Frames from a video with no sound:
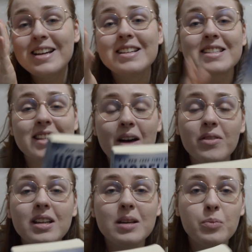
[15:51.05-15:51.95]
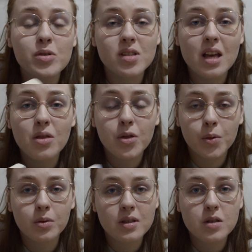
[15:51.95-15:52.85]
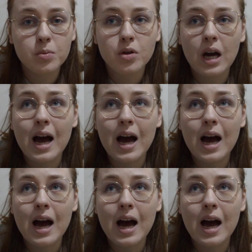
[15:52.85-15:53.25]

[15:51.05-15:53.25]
70% through this book,